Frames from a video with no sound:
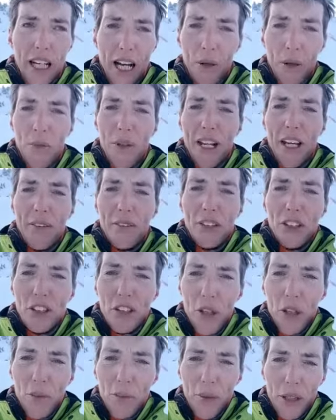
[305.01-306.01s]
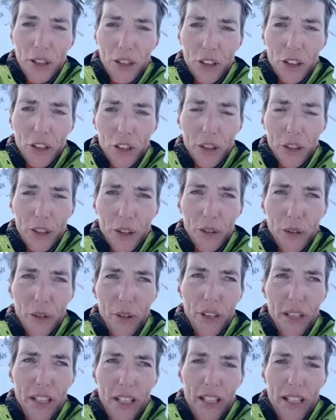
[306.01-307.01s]
I would have so much to do
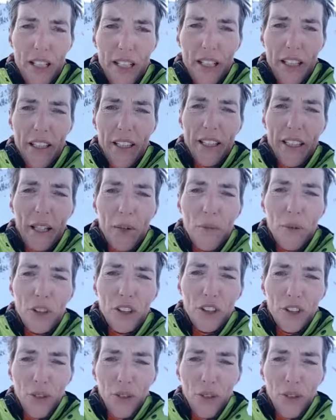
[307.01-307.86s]
that I was